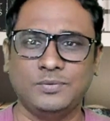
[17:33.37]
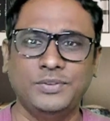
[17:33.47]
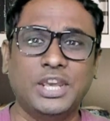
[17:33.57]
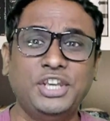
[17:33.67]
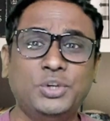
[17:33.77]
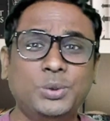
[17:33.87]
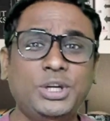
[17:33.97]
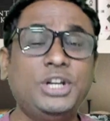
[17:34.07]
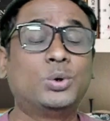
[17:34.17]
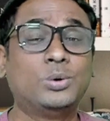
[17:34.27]
You
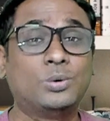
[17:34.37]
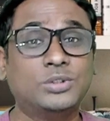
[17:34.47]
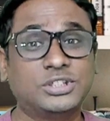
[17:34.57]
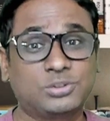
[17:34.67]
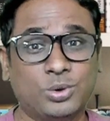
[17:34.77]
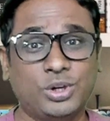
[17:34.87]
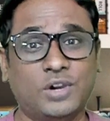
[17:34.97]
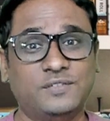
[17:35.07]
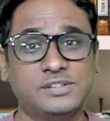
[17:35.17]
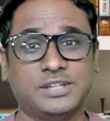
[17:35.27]
need to know the story
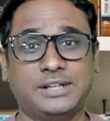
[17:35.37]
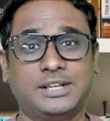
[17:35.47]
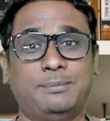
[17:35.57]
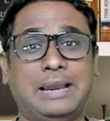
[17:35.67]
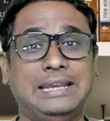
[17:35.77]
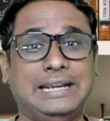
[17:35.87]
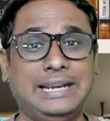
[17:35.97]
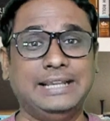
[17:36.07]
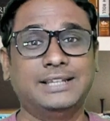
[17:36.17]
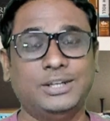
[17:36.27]
of the sector by
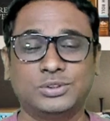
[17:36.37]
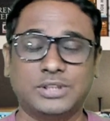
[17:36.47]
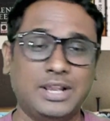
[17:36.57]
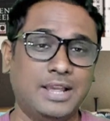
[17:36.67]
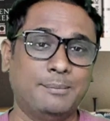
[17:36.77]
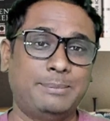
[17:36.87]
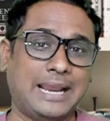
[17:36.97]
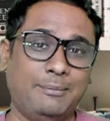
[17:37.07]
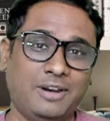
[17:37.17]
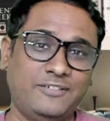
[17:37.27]
reading the news.
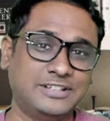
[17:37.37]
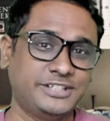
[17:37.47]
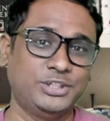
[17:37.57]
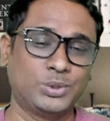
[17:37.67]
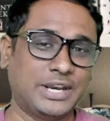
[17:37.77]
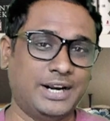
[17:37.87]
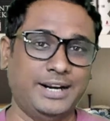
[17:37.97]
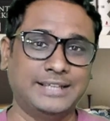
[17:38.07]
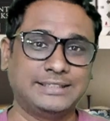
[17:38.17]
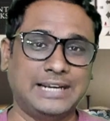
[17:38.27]
Prima facie, you can
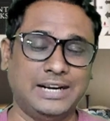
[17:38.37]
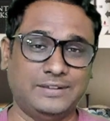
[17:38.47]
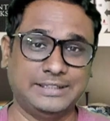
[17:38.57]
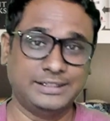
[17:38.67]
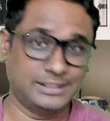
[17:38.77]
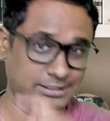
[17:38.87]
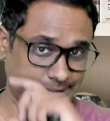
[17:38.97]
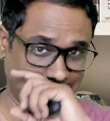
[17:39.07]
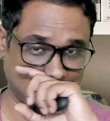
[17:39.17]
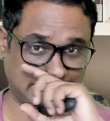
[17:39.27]
understand whether
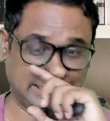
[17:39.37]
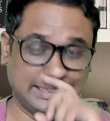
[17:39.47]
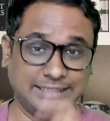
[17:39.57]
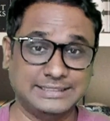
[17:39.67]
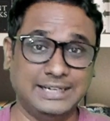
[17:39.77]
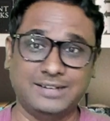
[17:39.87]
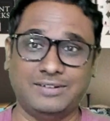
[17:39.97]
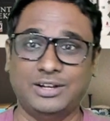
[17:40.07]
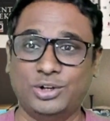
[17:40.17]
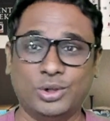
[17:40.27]
the sector is
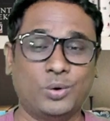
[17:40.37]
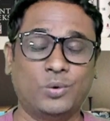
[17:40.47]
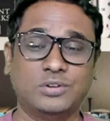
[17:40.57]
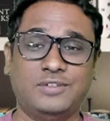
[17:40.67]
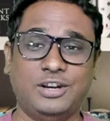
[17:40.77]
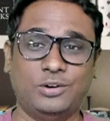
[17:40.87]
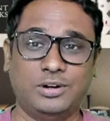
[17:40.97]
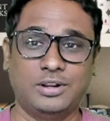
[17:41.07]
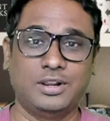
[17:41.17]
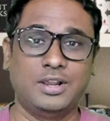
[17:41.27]
undervalued or overvalued.